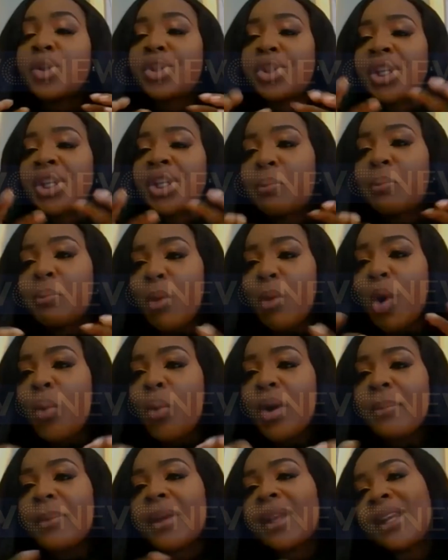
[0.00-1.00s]
pushing
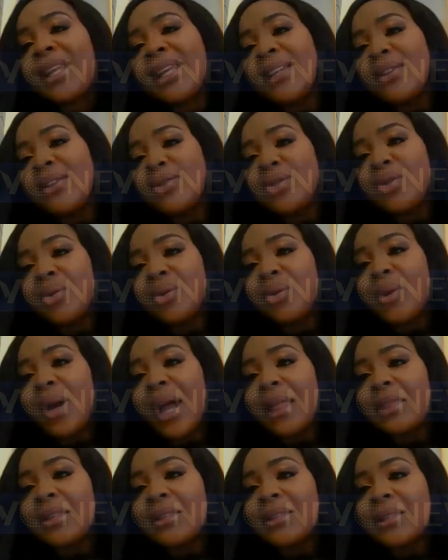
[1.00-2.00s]
more women into
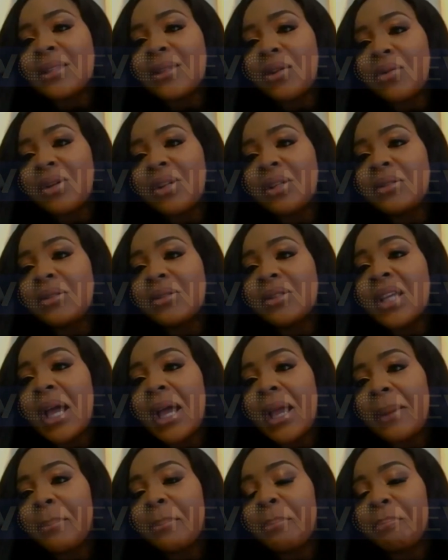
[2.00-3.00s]
at this critical
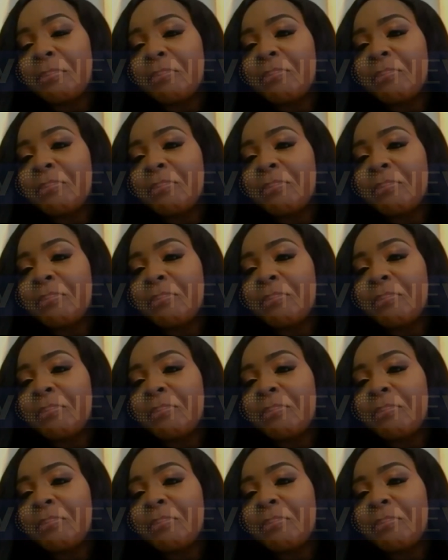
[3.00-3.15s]
time.